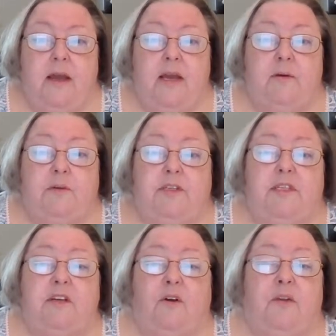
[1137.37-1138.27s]
He was
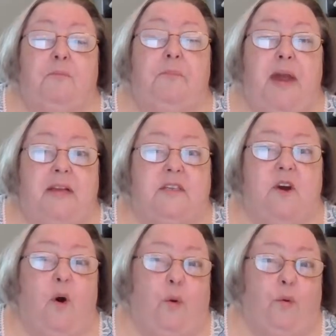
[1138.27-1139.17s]
still the best
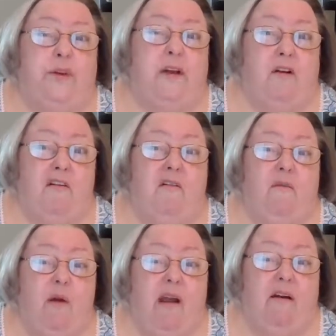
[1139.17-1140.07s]
hole digger
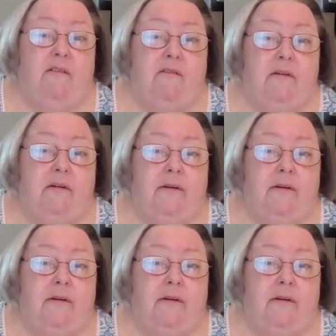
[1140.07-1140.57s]
around.